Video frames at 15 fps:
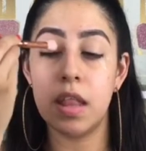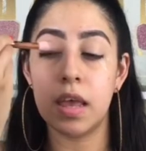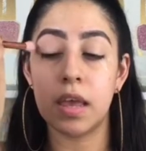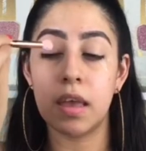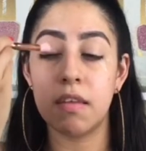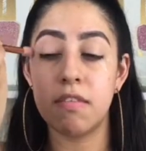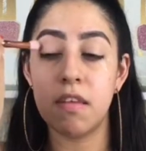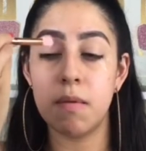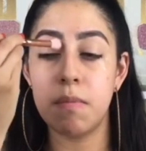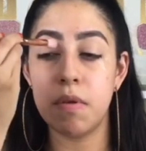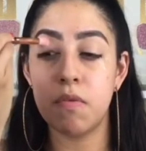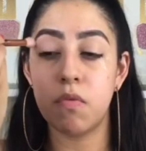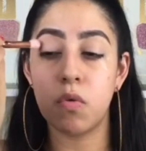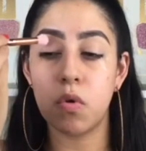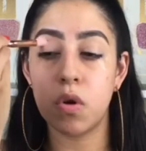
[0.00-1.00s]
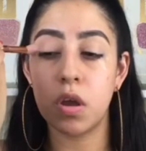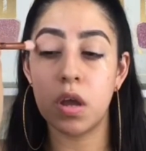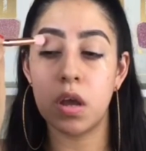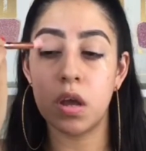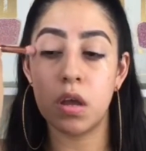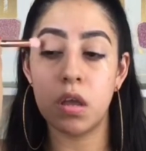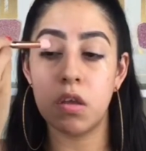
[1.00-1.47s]
Like I said before,
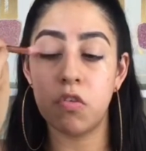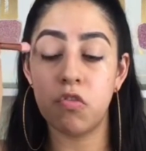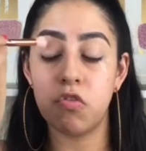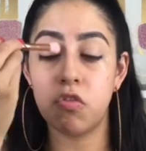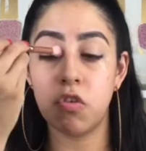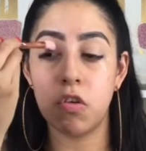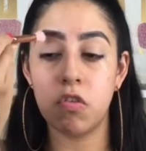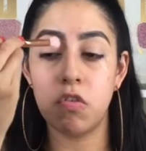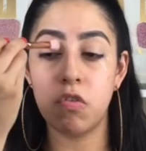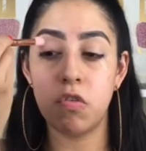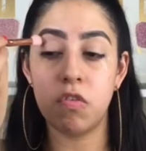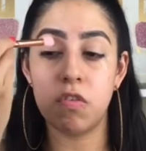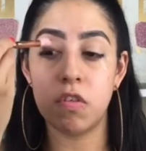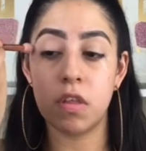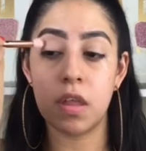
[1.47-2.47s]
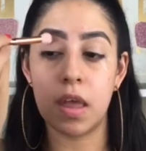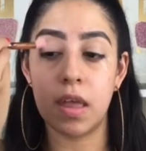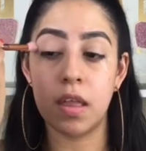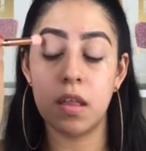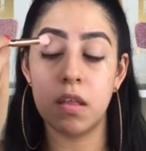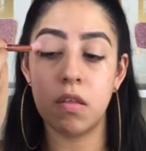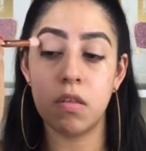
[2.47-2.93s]
is just to
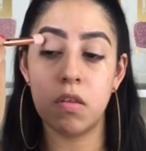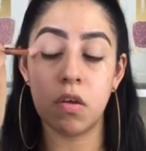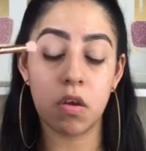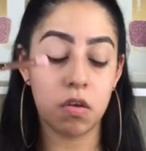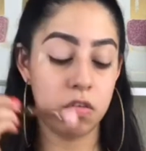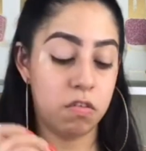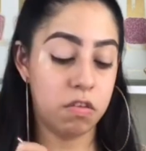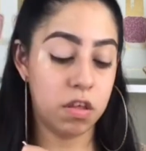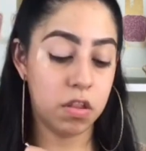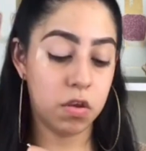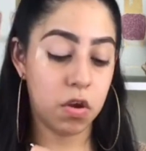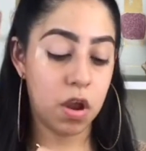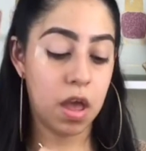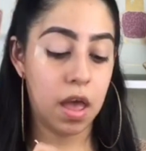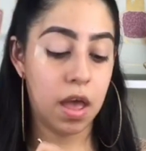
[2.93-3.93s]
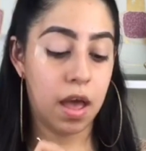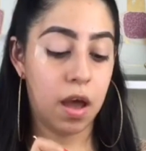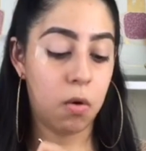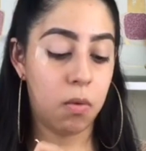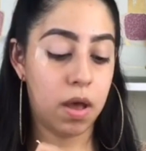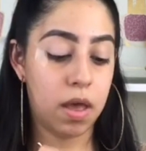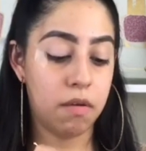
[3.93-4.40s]
set the concealer.
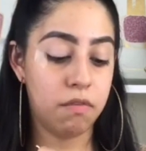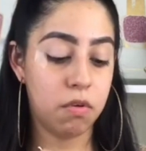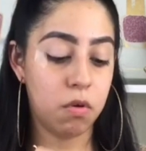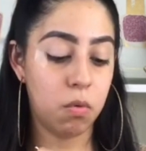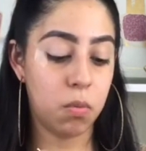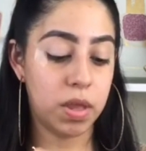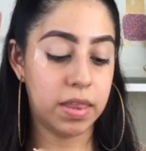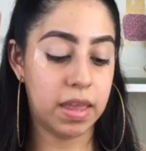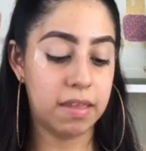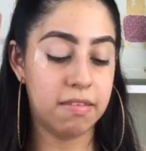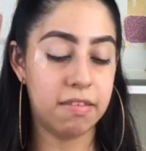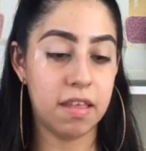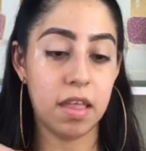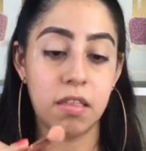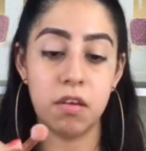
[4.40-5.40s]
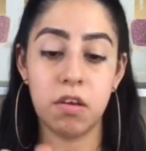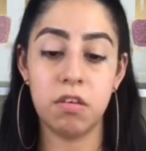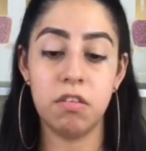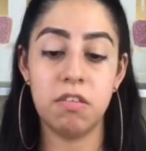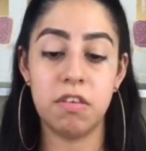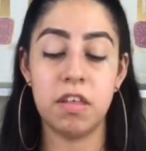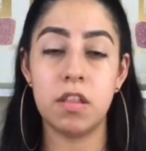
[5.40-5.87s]
However, when I set the
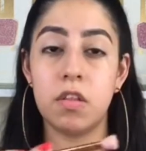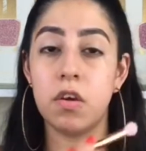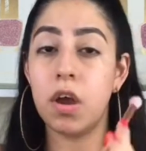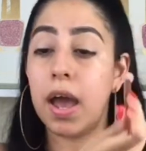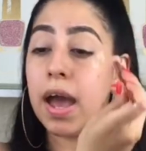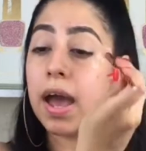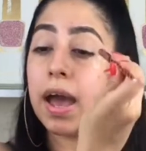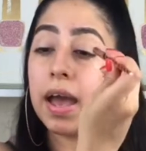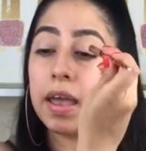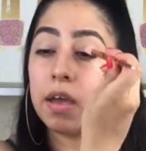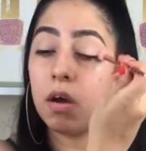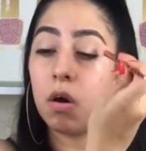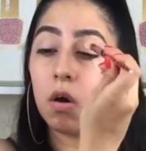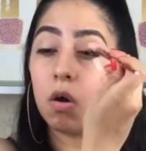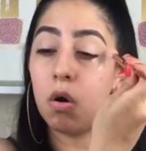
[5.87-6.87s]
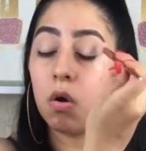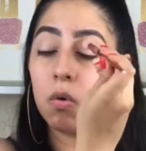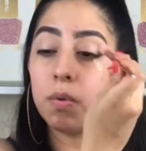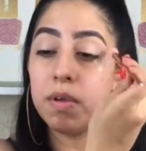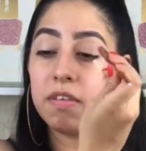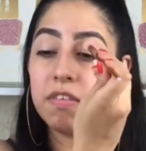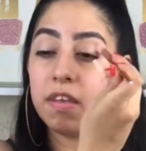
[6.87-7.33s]
concealer, I
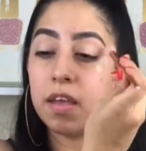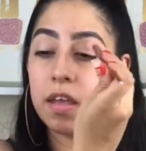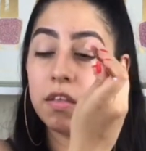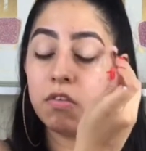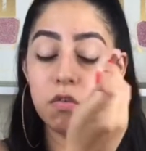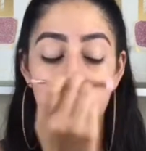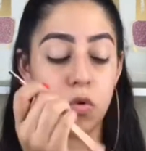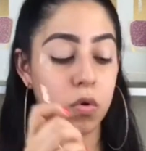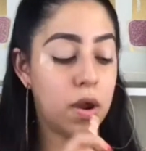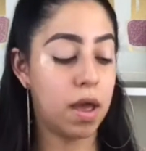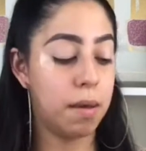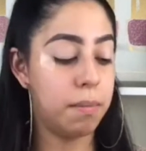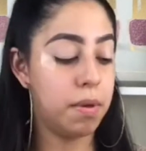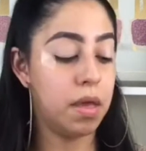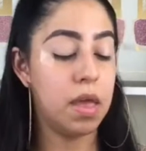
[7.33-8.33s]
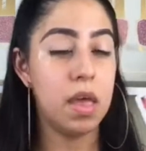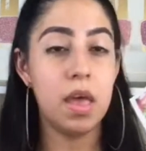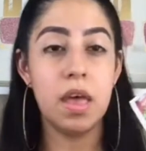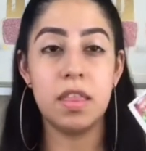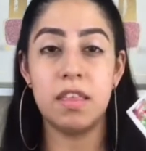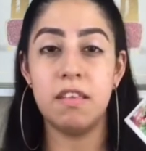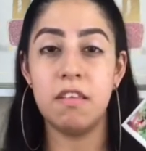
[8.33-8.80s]
always tend to grab,
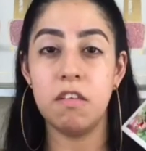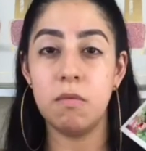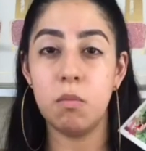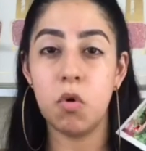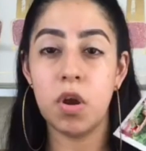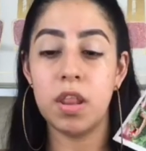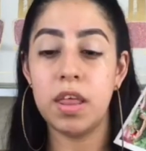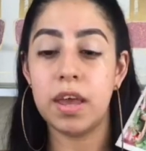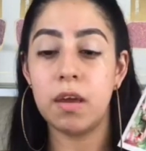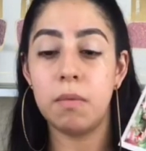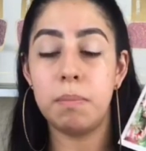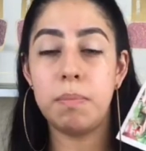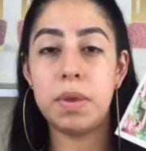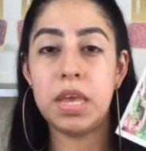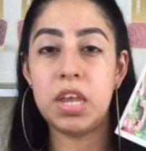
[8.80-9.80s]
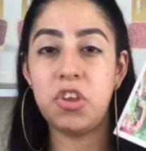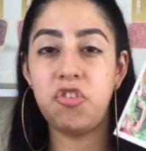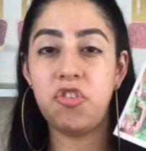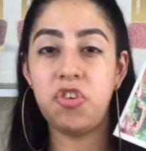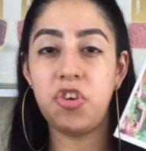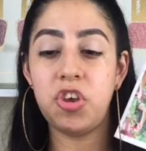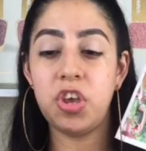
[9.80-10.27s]
this is more like a
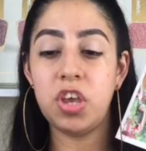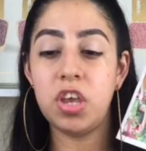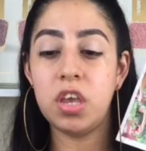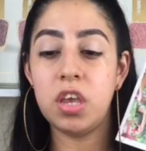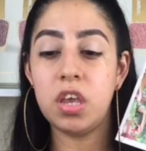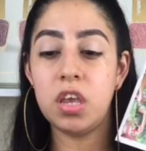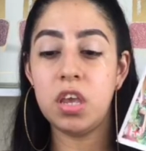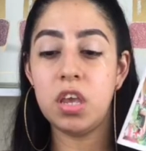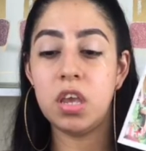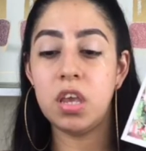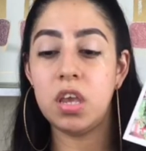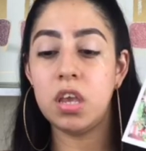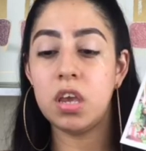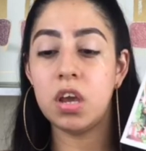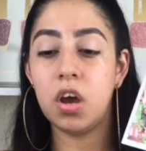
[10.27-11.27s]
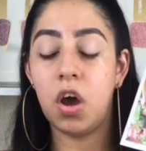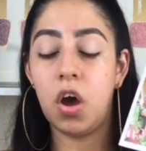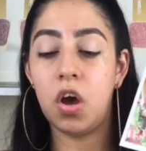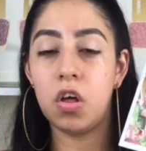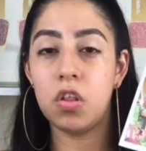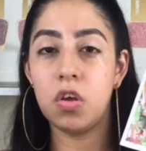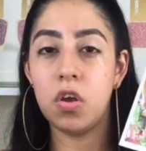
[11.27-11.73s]
peachy
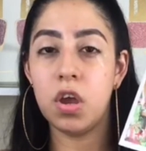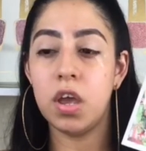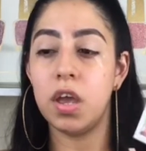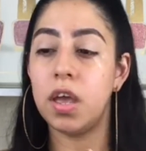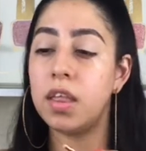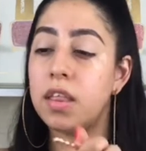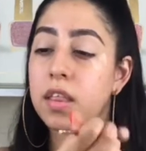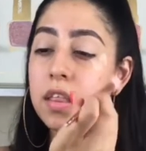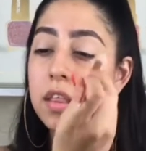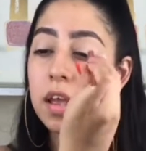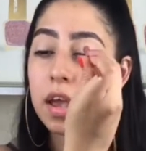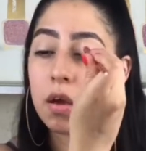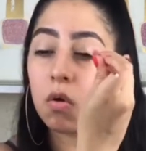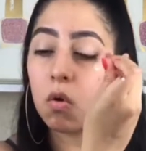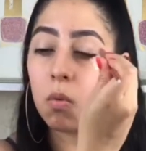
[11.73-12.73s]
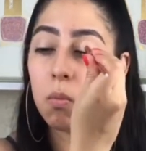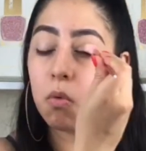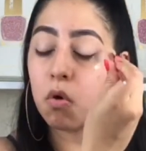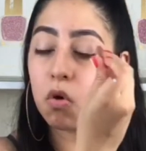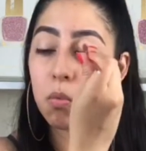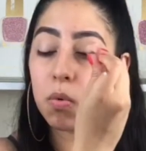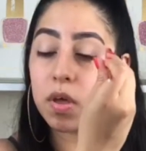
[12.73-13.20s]
color, and I go
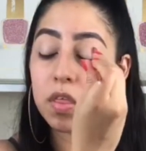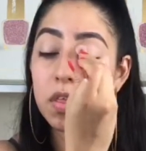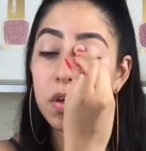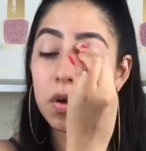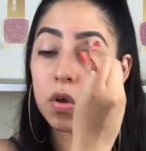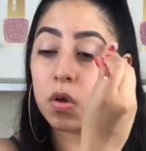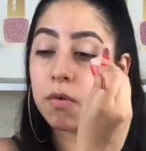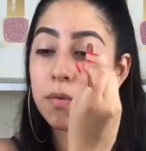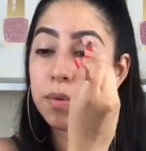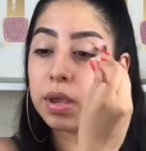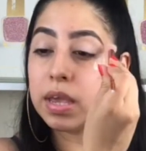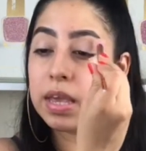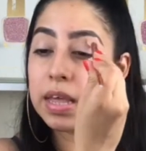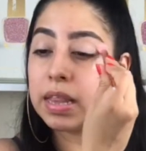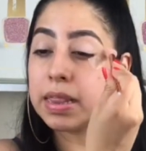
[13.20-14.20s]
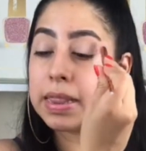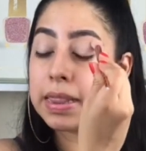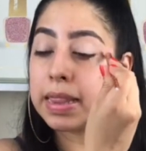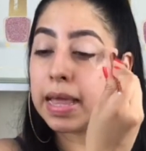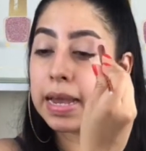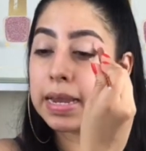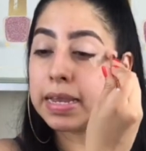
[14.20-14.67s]
more with a very
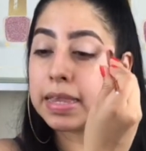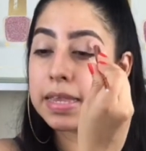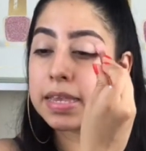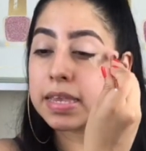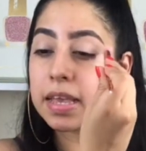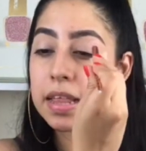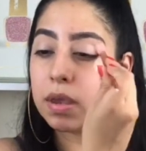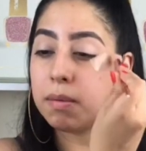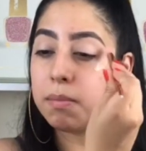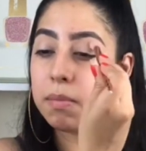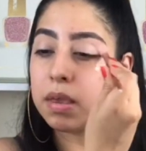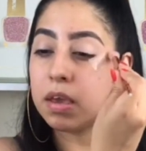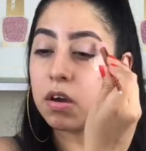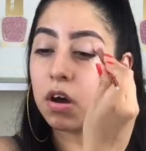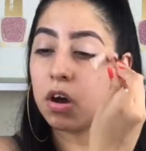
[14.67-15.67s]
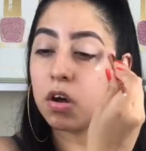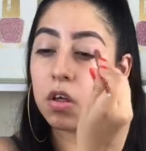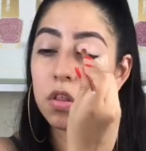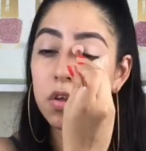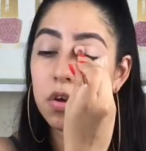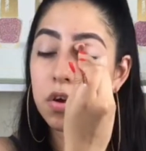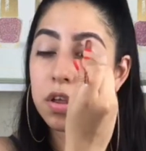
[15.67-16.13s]
light creamy
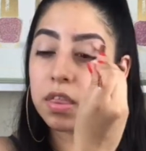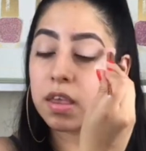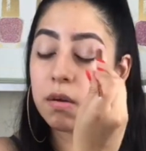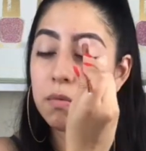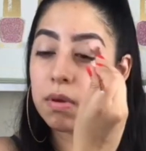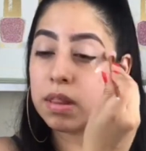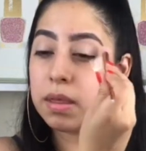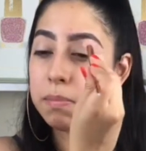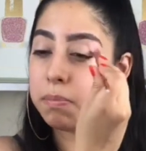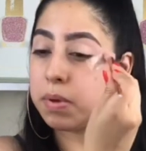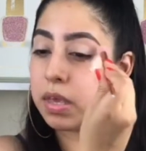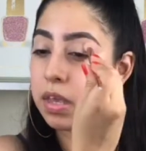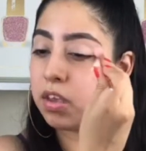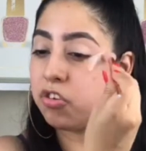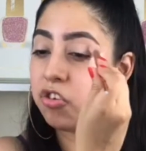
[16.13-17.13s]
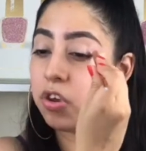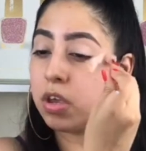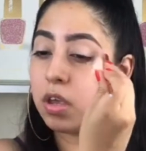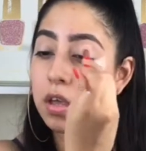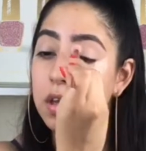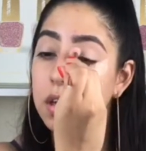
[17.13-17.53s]
color, not really peachy.